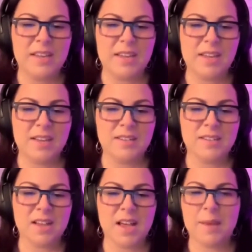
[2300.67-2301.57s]
and
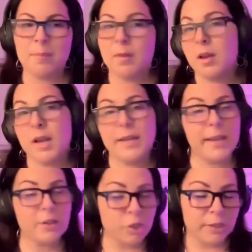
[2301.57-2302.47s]
I'm
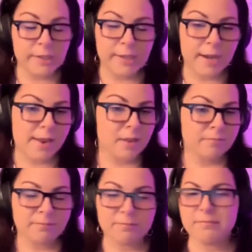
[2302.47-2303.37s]
occasionally
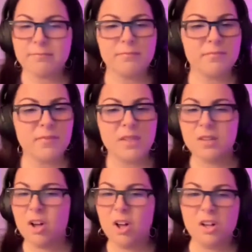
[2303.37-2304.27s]
getting
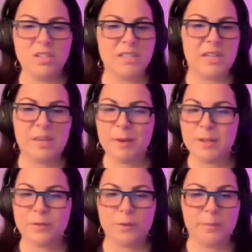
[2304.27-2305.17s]
calls and
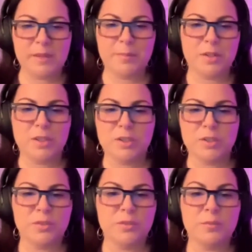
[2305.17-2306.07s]
emails from people
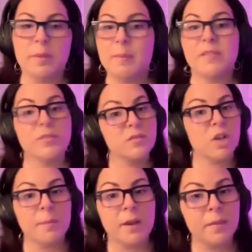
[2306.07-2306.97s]
who maybe
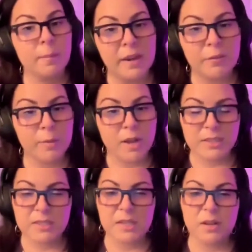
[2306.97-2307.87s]
saw me on the pain
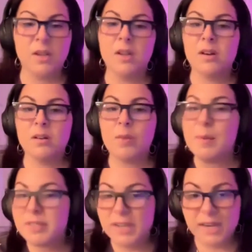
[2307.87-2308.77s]
reprocessing
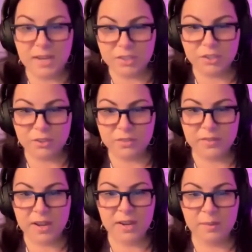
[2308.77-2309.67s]
website as a
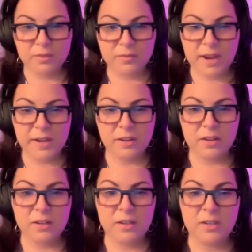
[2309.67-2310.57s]
certified
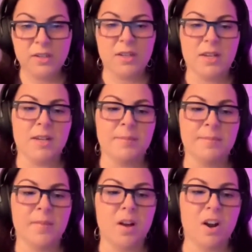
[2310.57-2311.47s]
provider,
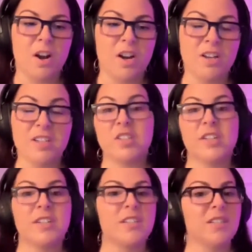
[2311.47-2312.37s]
are
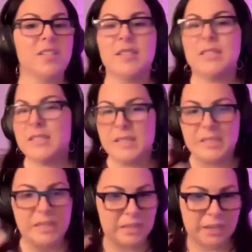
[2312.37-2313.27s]
starting to
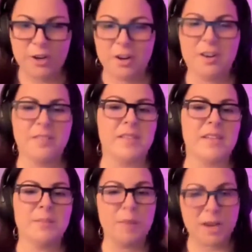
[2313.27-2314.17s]
see and hear
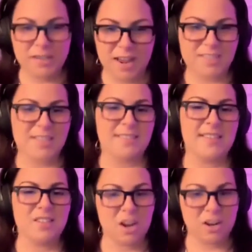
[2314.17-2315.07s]
these podcasts and
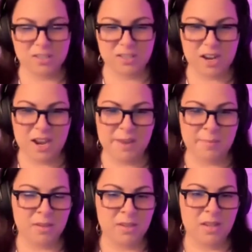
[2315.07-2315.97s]
these talks that
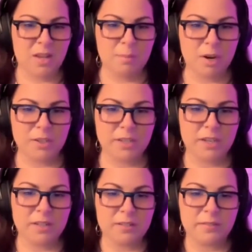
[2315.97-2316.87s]
I'm a part
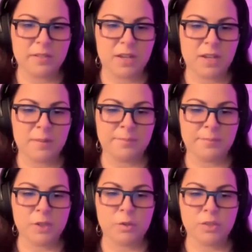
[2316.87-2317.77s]
of,
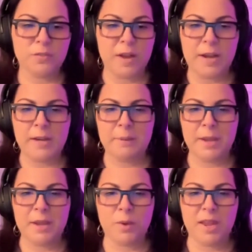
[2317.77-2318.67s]
just finding
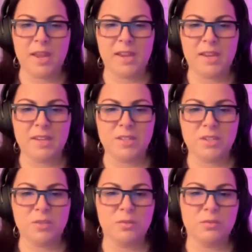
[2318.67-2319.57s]
my way
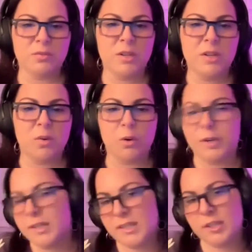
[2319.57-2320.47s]
into
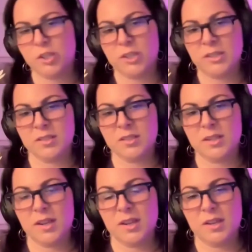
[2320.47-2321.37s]
organizations
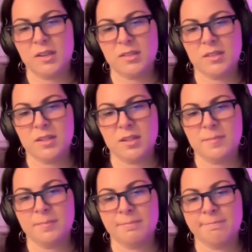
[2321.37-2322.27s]
and
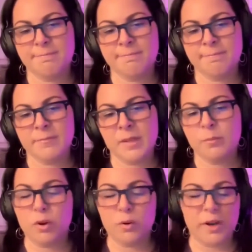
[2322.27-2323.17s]

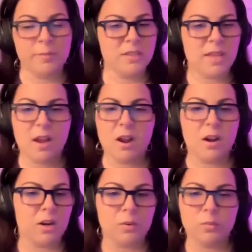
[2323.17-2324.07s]
programs that
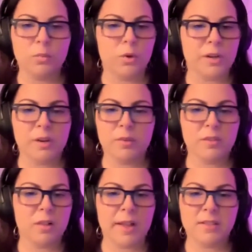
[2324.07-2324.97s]
are working with
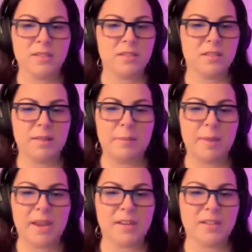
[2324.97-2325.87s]
clients in pain